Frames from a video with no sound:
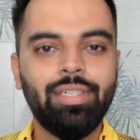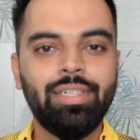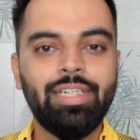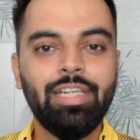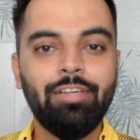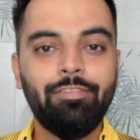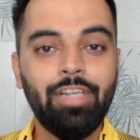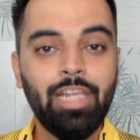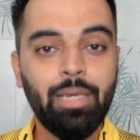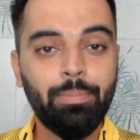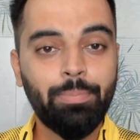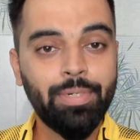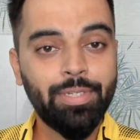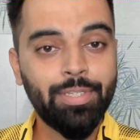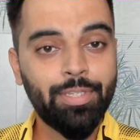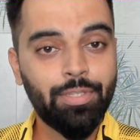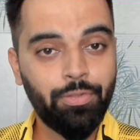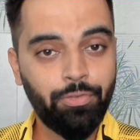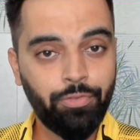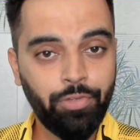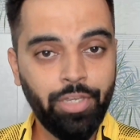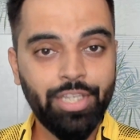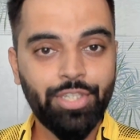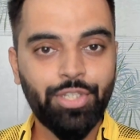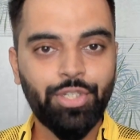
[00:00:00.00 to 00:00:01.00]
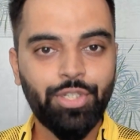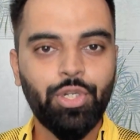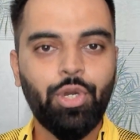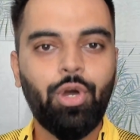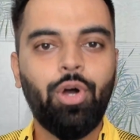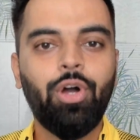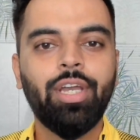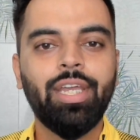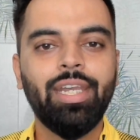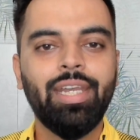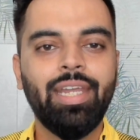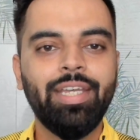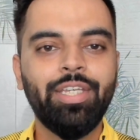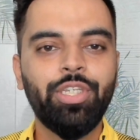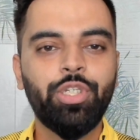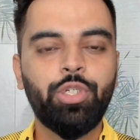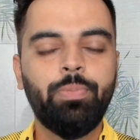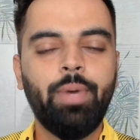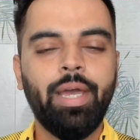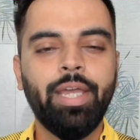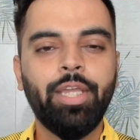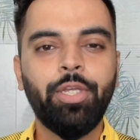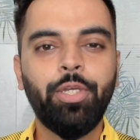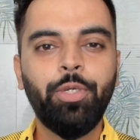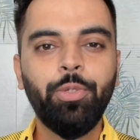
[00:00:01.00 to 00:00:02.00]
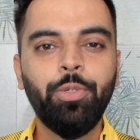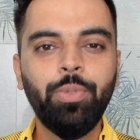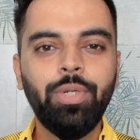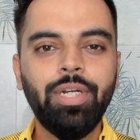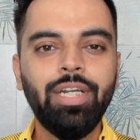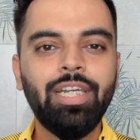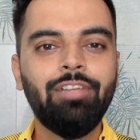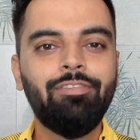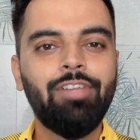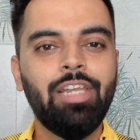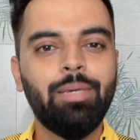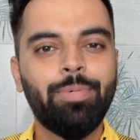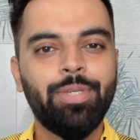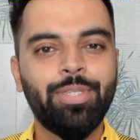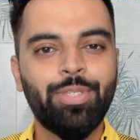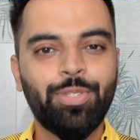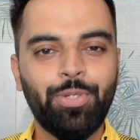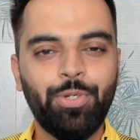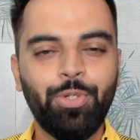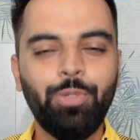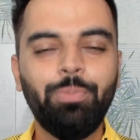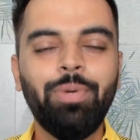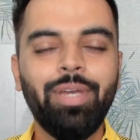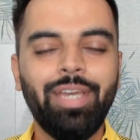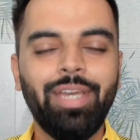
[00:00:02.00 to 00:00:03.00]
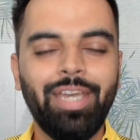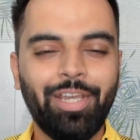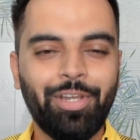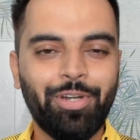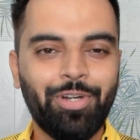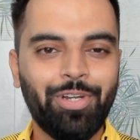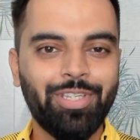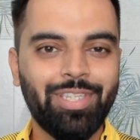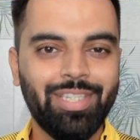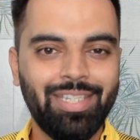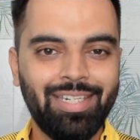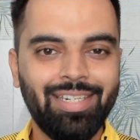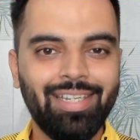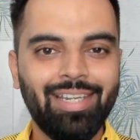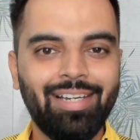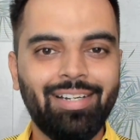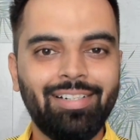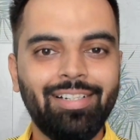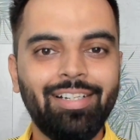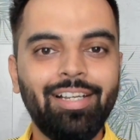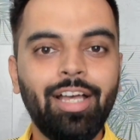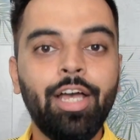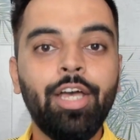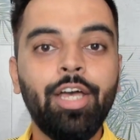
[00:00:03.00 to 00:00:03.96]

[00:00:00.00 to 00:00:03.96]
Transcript: developers fest organized by Google Developers Group across India.